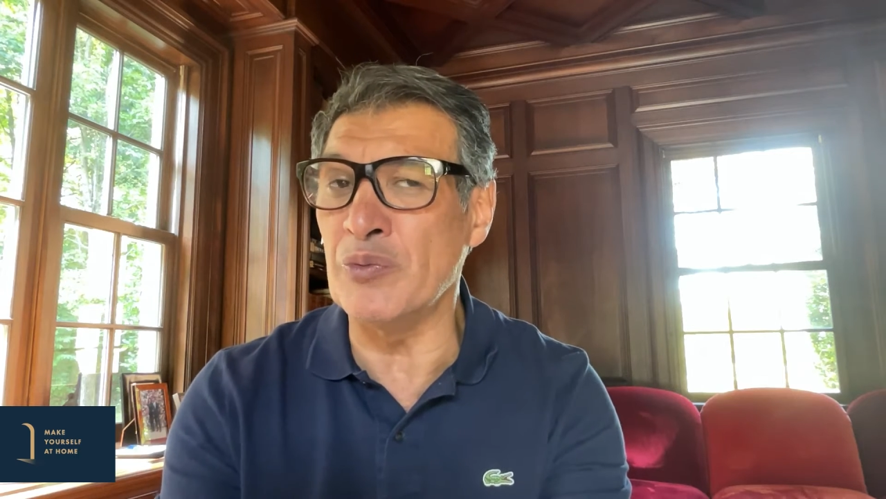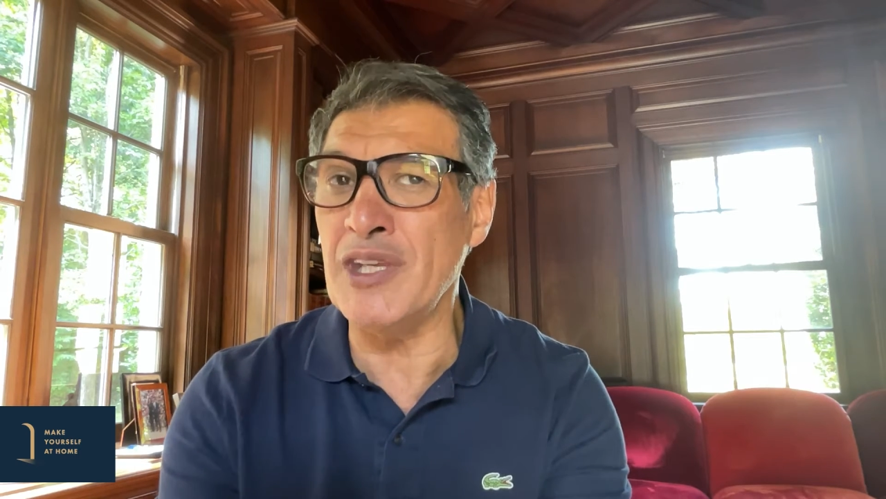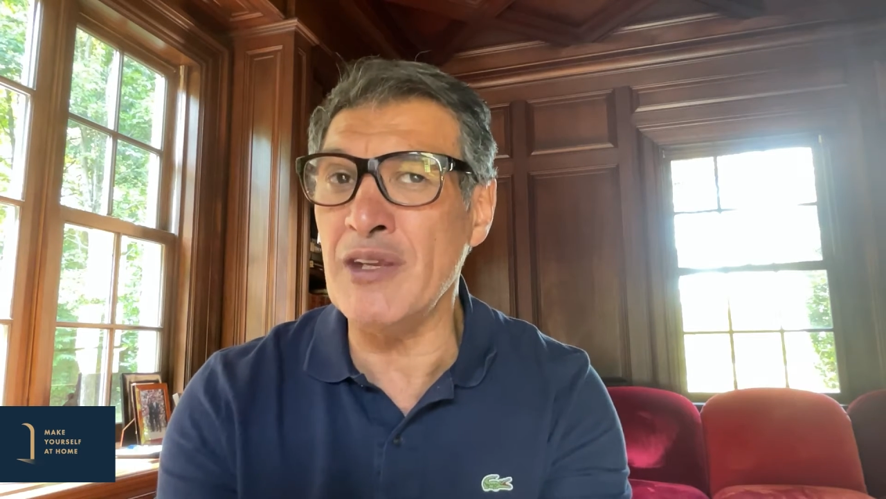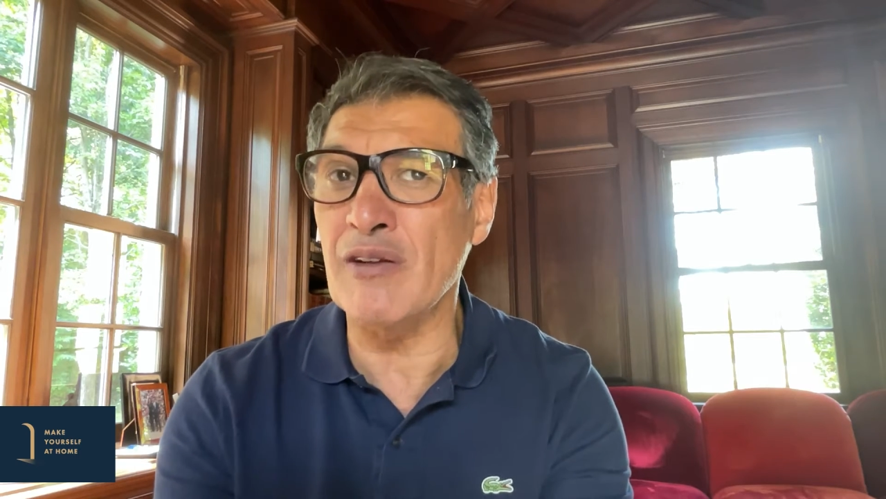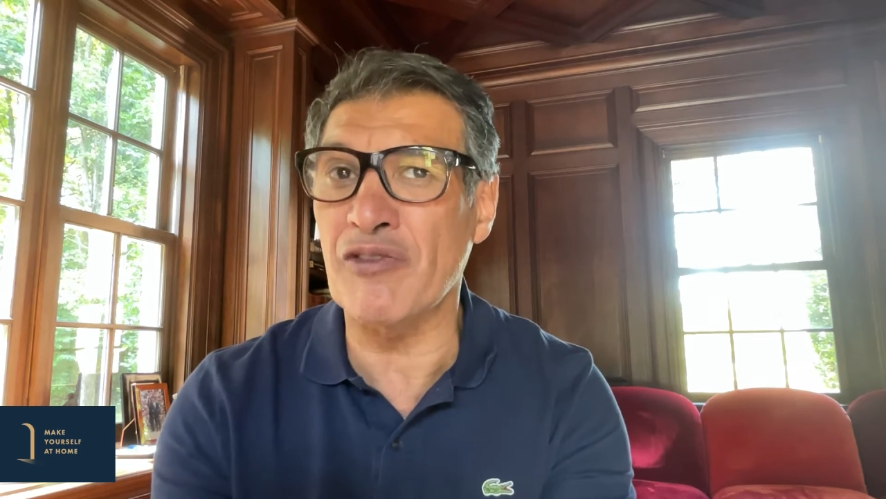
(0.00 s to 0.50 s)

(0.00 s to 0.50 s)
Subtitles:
me,